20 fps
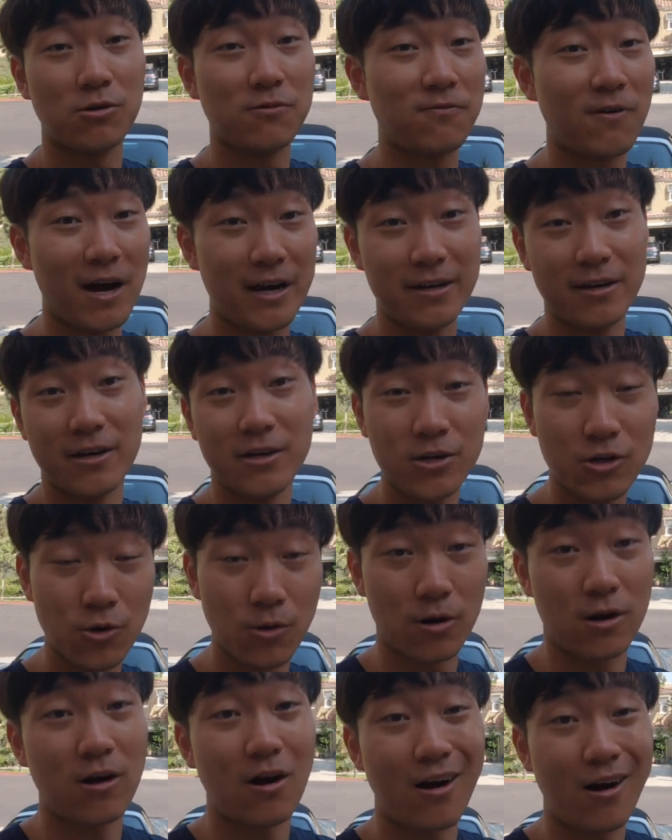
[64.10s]
would find in a
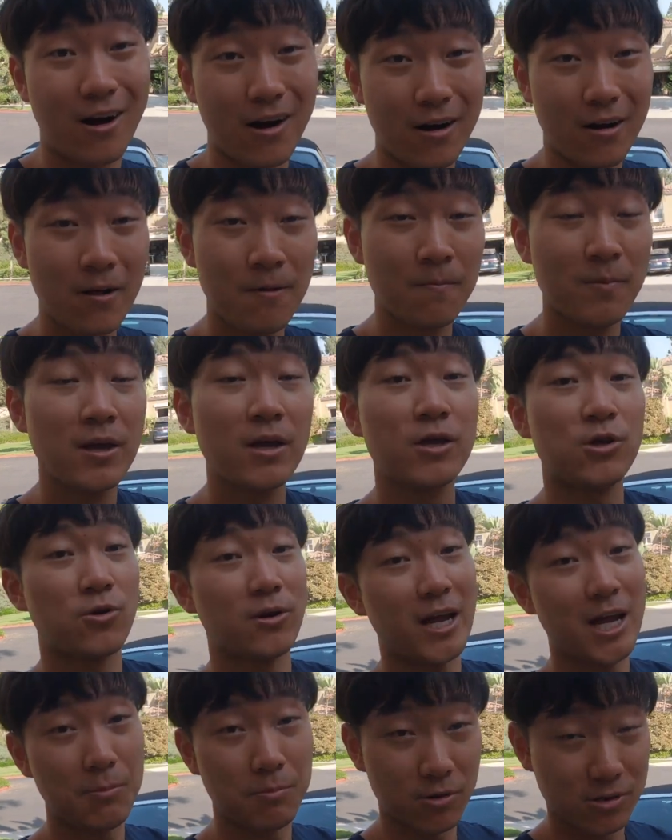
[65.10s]
newer car, you're
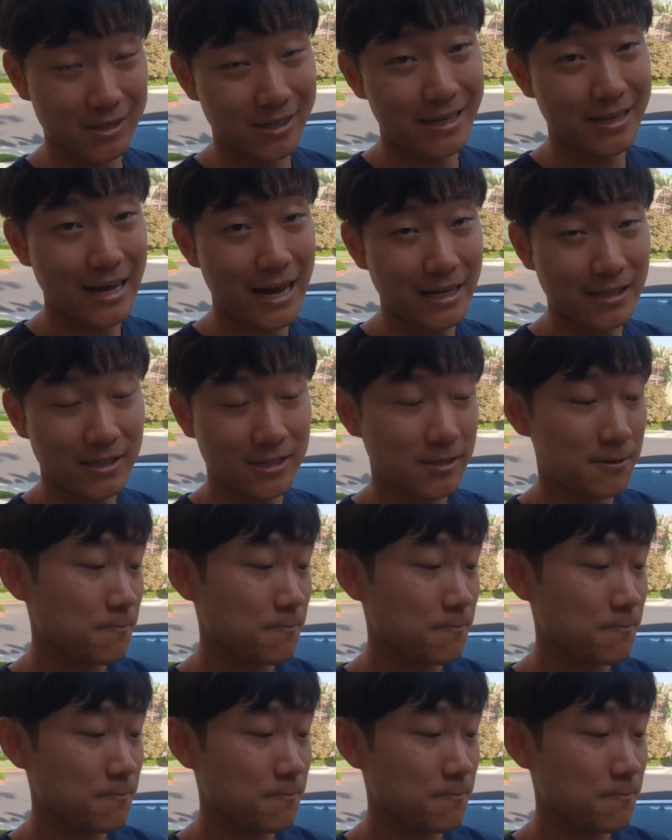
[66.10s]
able to get.